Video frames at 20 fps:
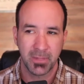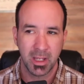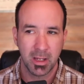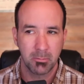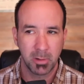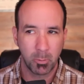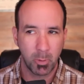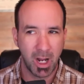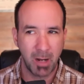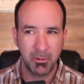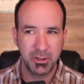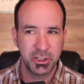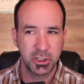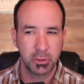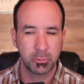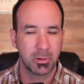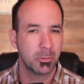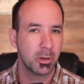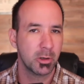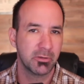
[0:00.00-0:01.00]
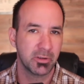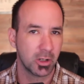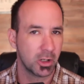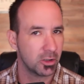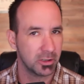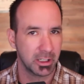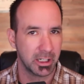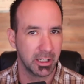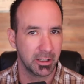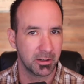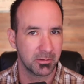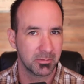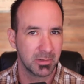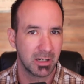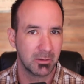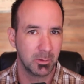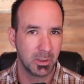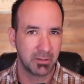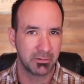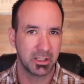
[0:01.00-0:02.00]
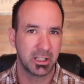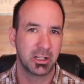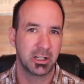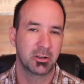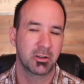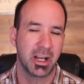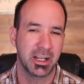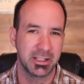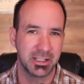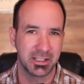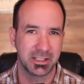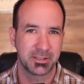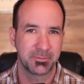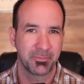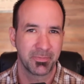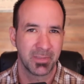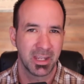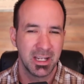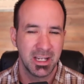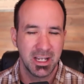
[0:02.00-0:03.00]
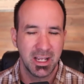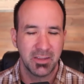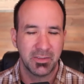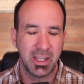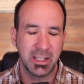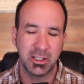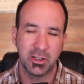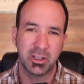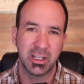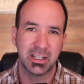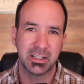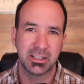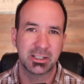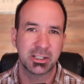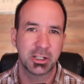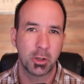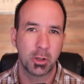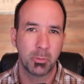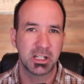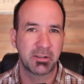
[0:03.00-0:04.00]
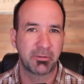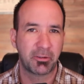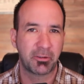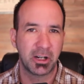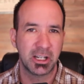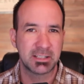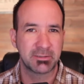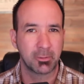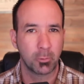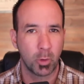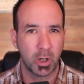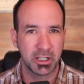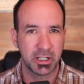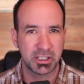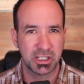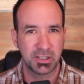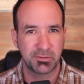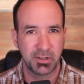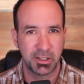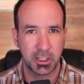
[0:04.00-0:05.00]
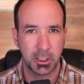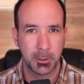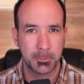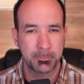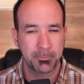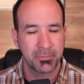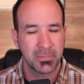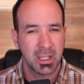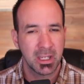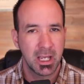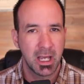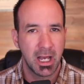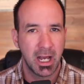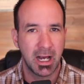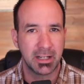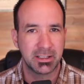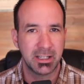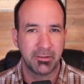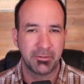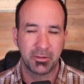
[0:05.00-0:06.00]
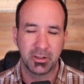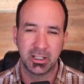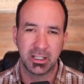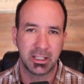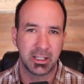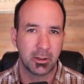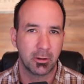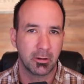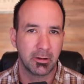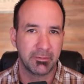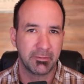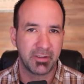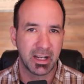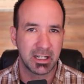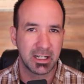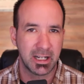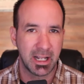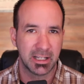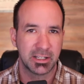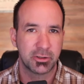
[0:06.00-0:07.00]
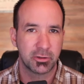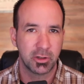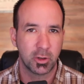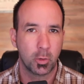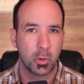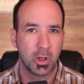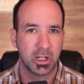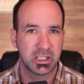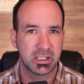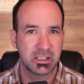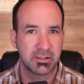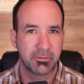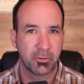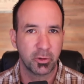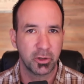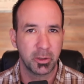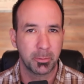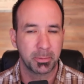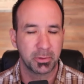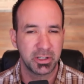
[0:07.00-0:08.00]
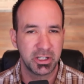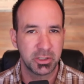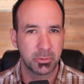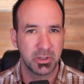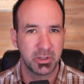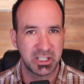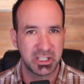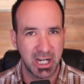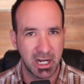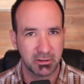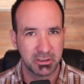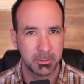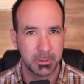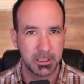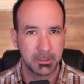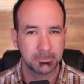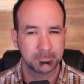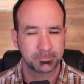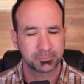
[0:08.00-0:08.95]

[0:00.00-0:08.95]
But why would you remove it altogether? I'd love to hear your ideas. Thank you again so much, friends, for watching this video. Definitely, if I can answer any questions for you, please reach out to me.